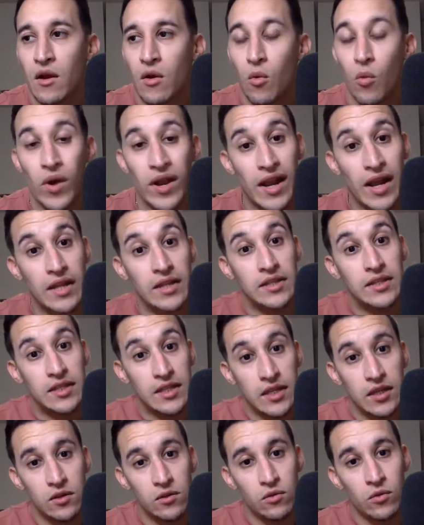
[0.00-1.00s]
When I
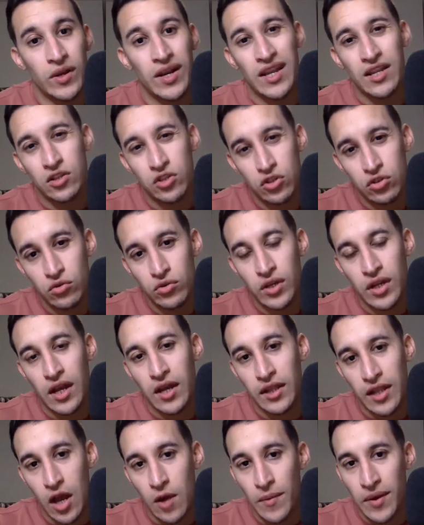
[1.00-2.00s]
do and I
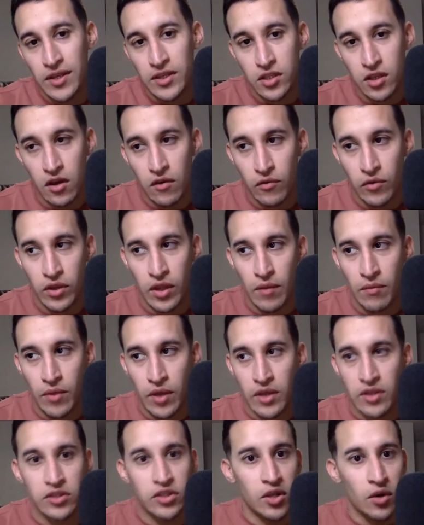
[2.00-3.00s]
allow myself, when I'm
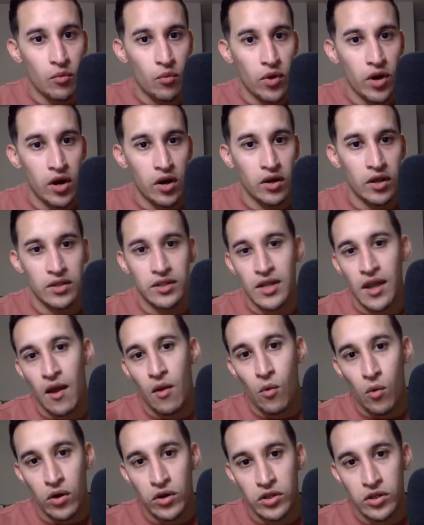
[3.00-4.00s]
like somewhere, let's say I
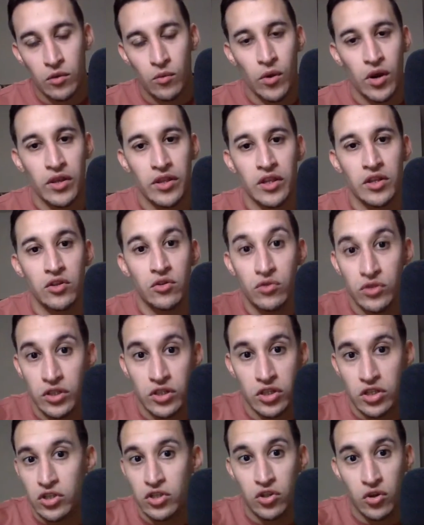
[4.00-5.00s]
work somewhere and the news is
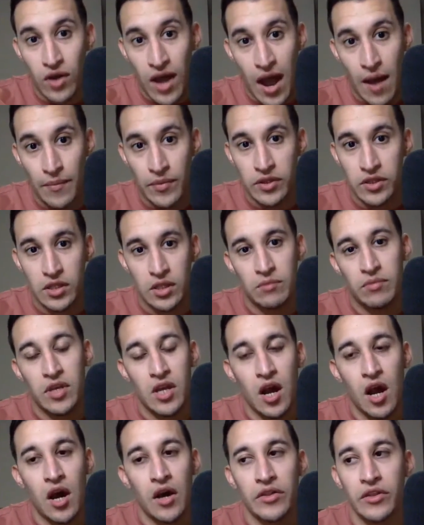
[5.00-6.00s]
just so happens to be
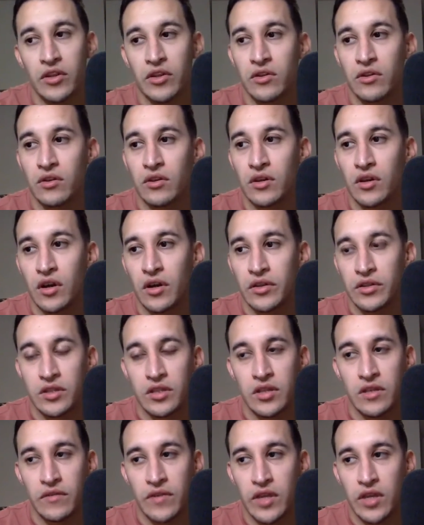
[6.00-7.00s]
on
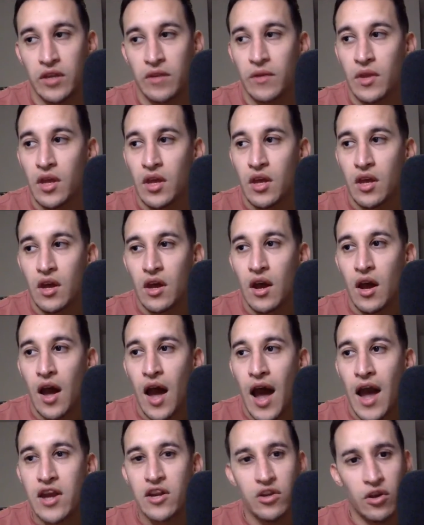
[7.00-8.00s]
TV,
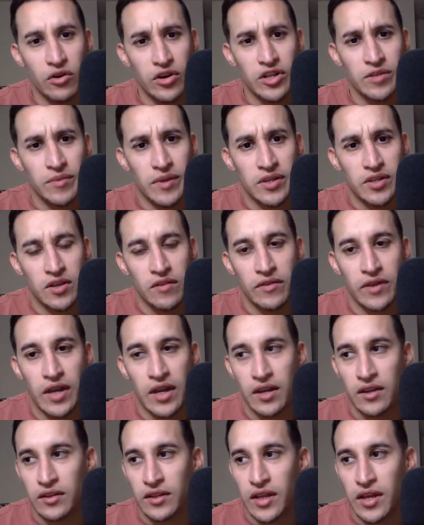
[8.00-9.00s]
I notice myself
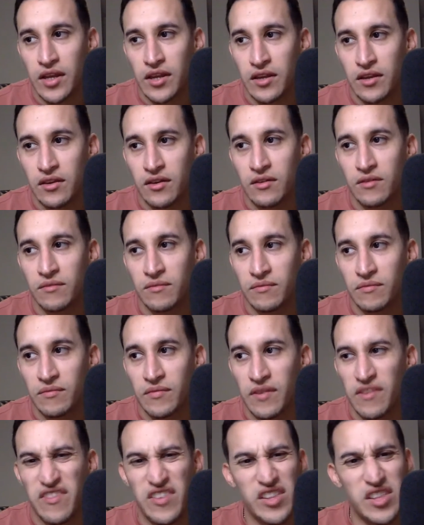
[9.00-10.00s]
getting like
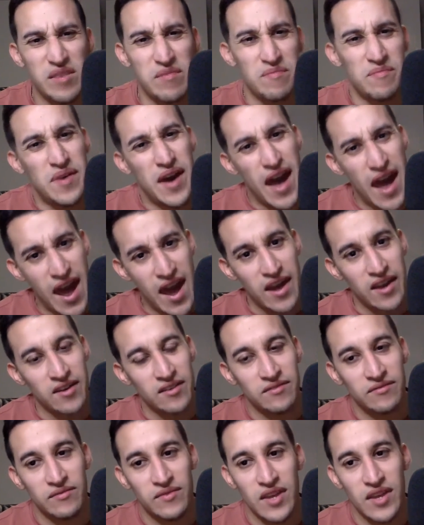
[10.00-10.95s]
feeling bad.